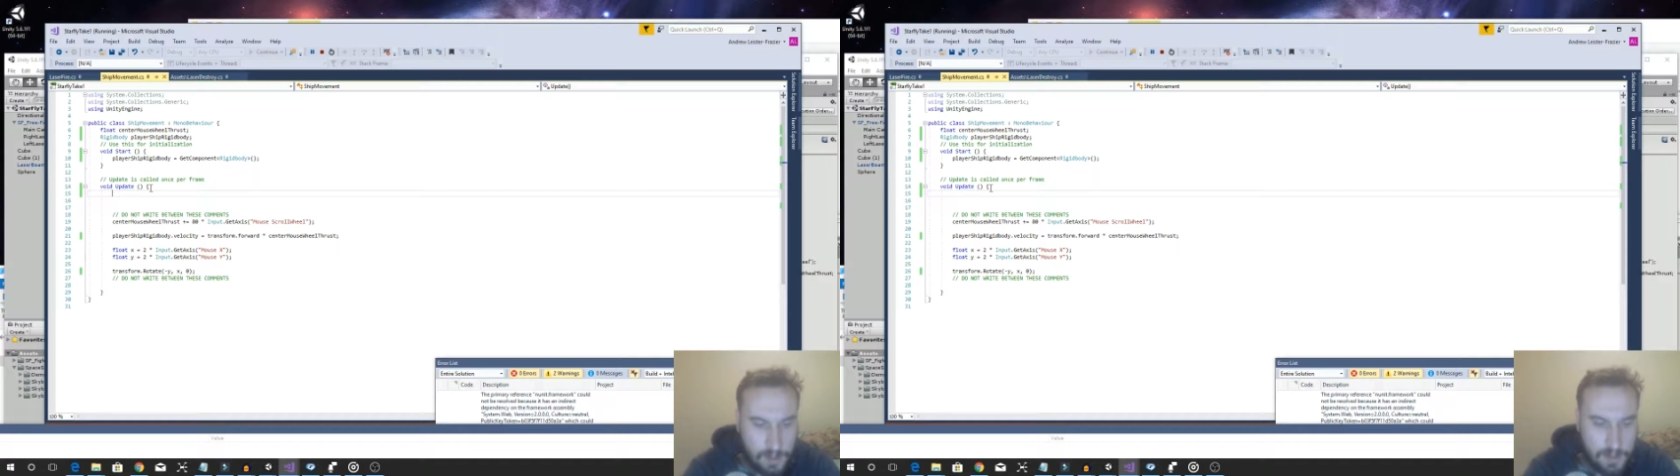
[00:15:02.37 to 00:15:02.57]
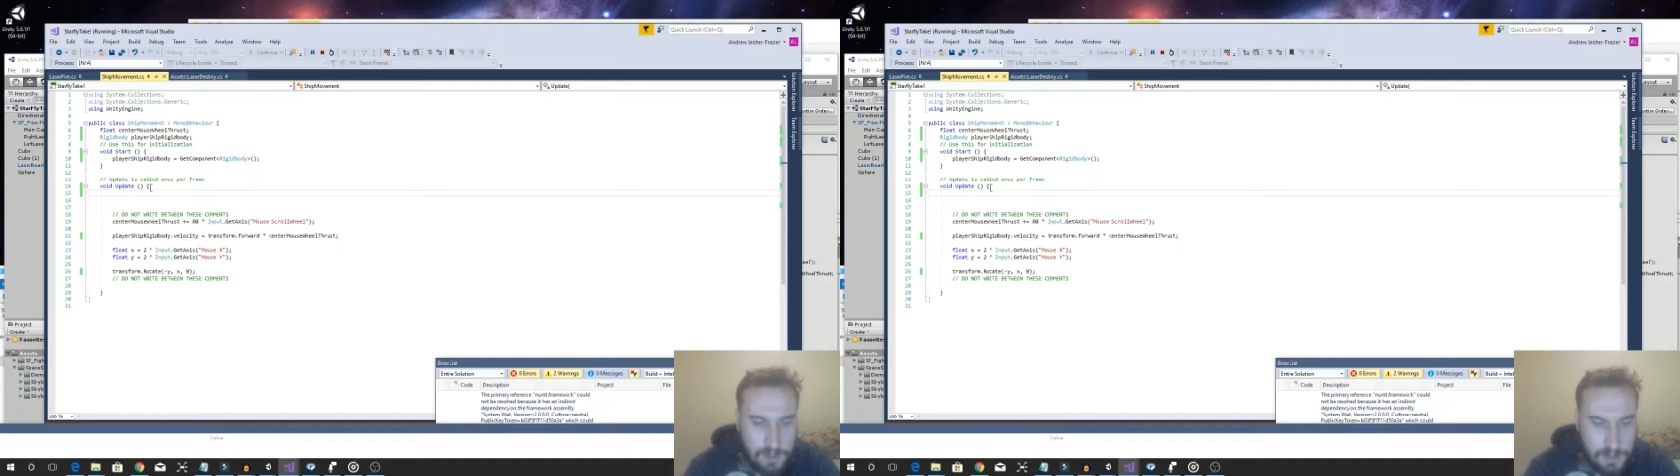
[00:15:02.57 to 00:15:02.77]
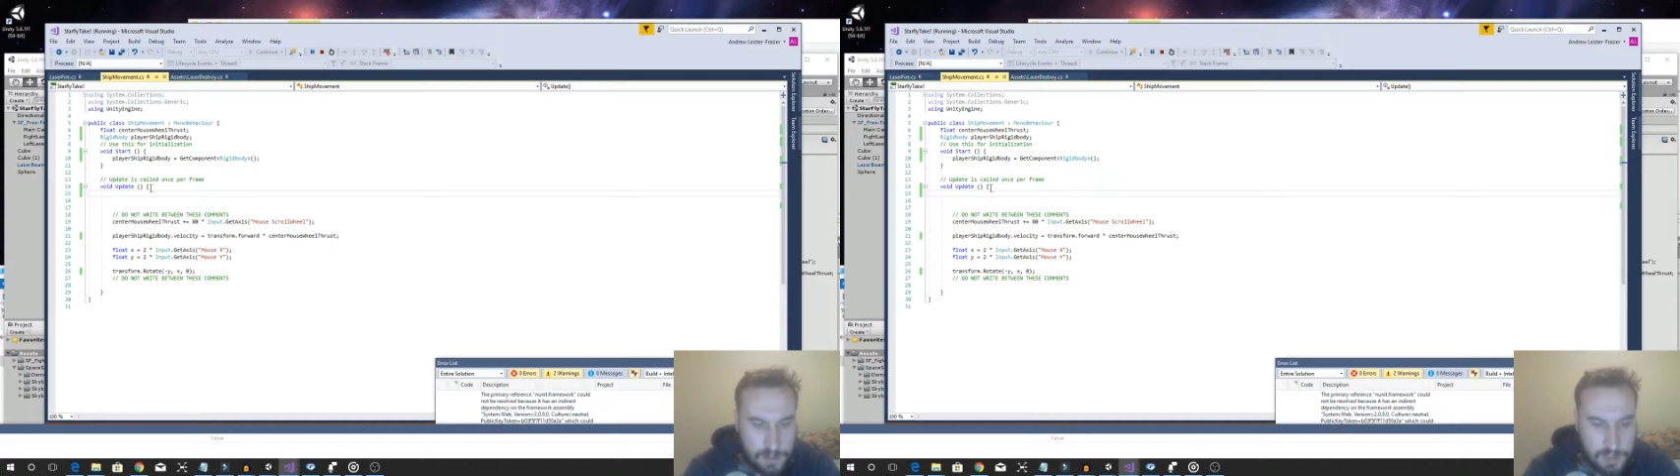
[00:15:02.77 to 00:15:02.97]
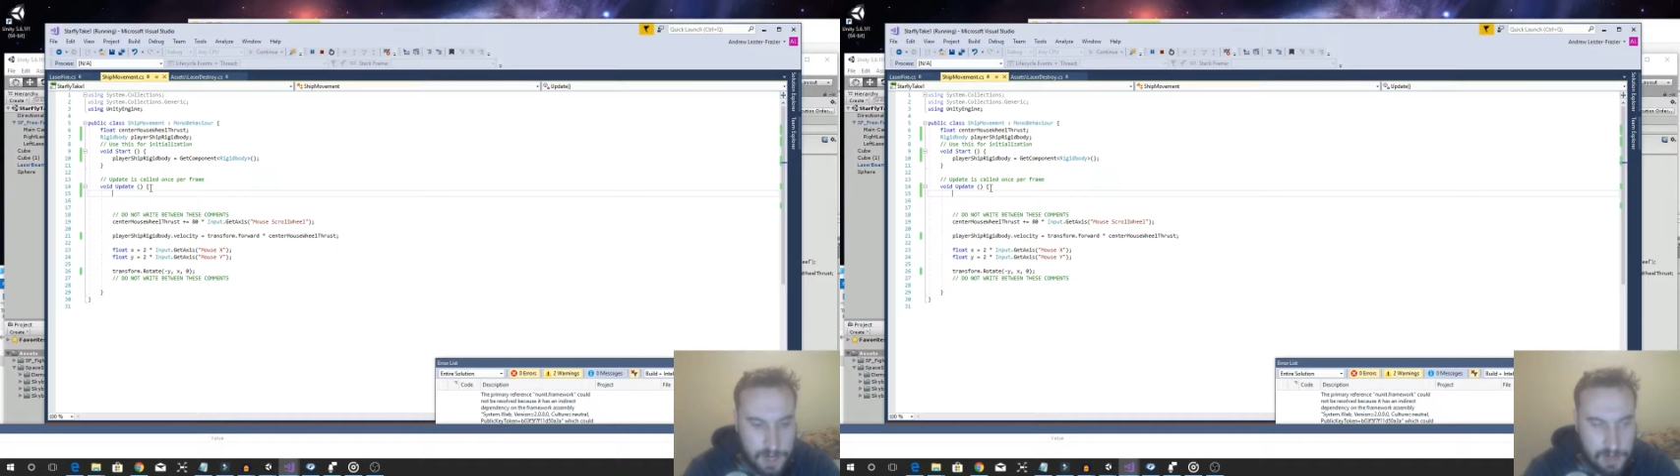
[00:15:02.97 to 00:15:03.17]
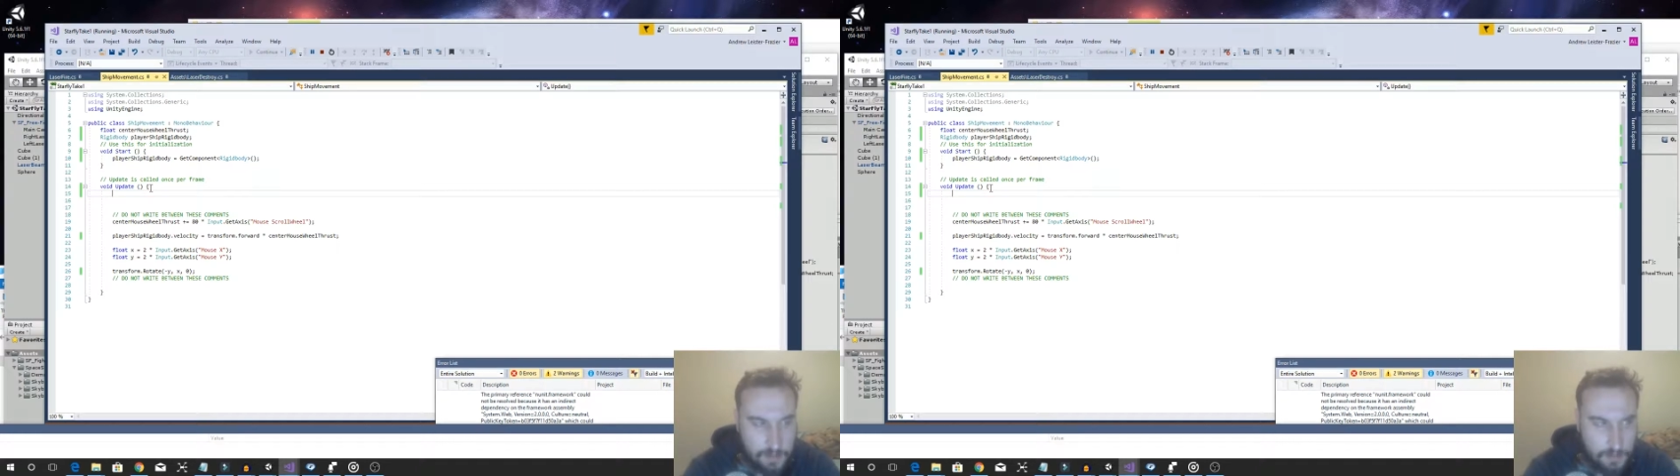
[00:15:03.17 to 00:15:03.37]
This is
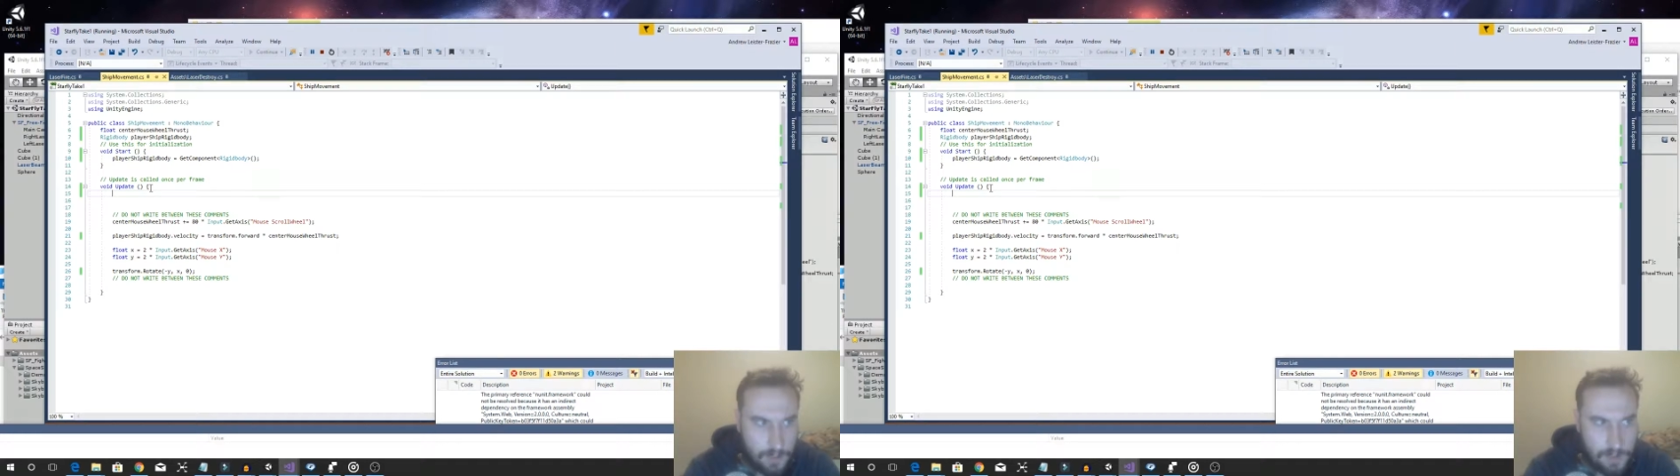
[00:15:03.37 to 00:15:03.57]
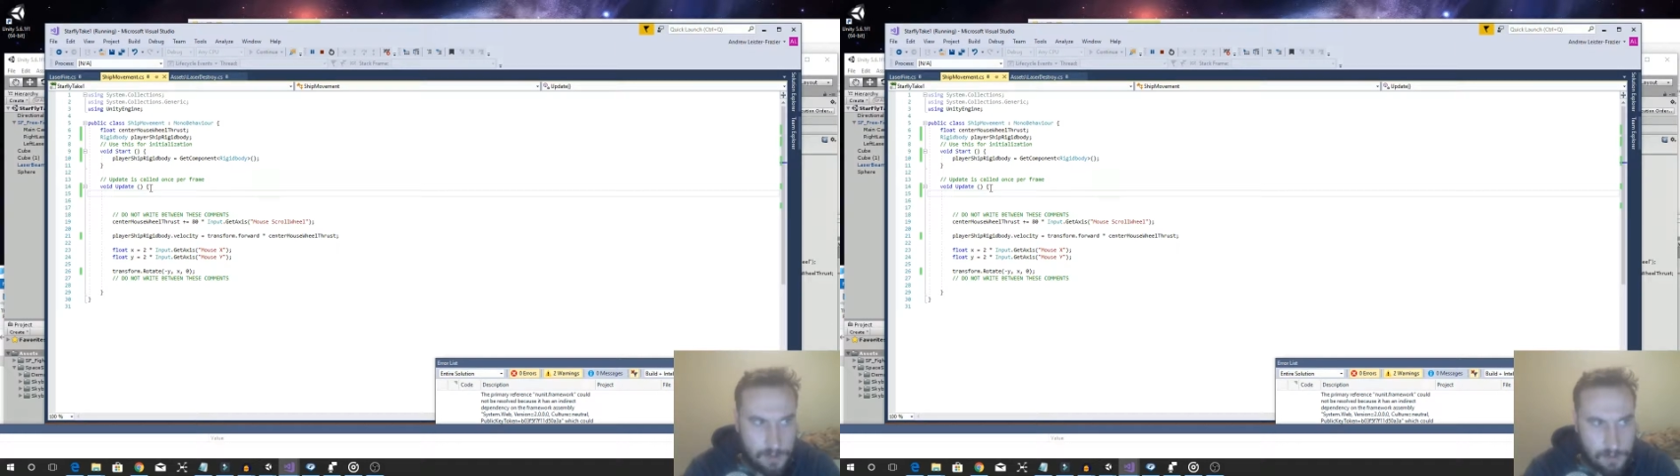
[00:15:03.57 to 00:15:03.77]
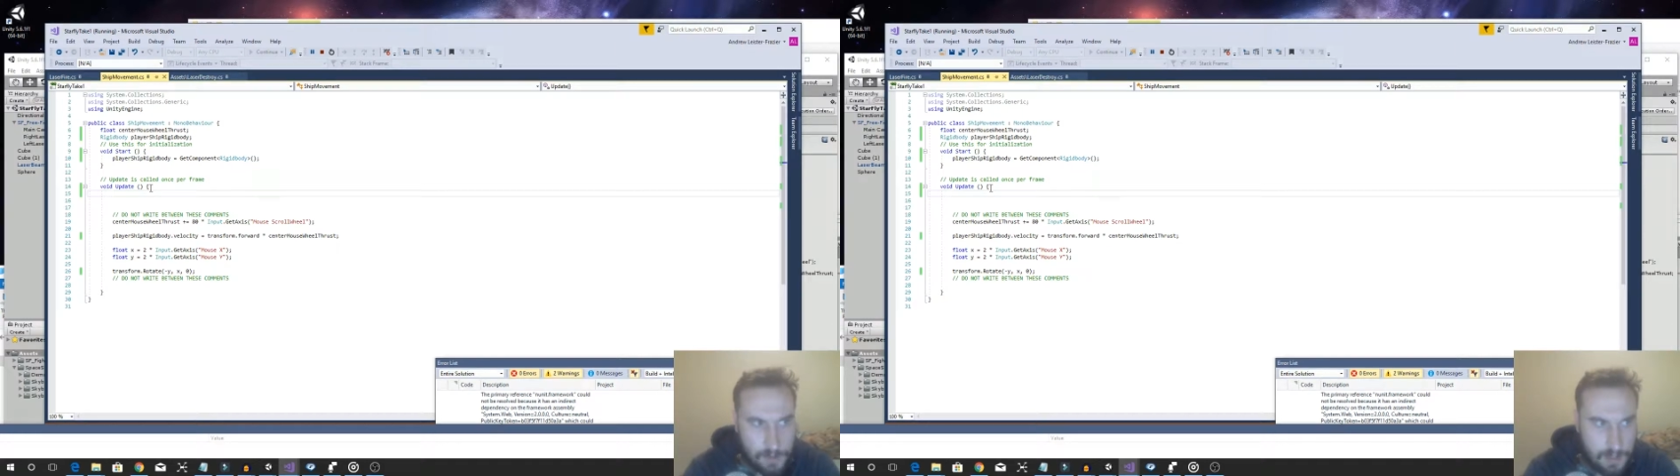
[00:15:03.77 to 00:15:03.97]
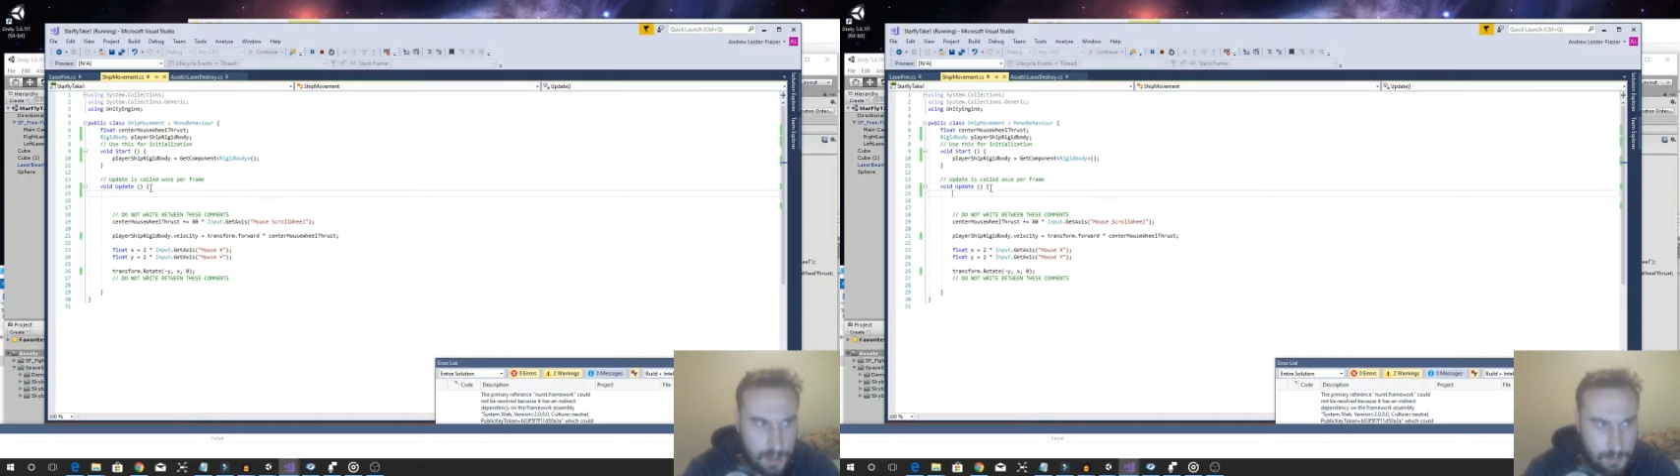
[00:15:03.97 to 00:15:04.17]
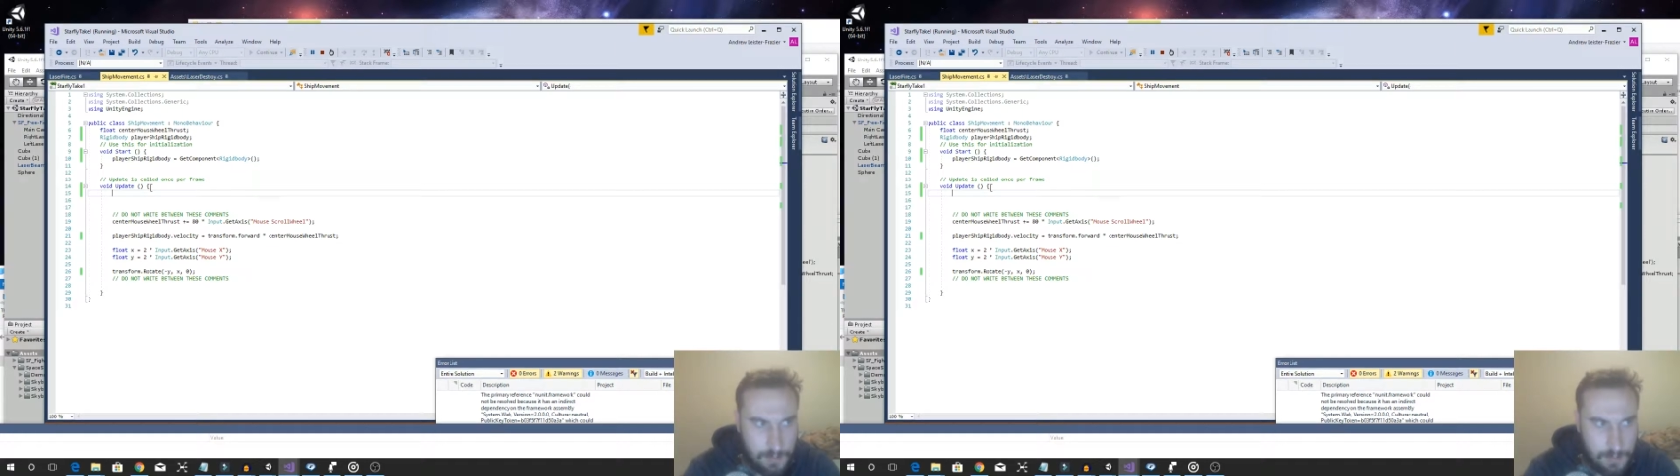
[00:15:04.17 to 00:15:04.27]
side thrusters and up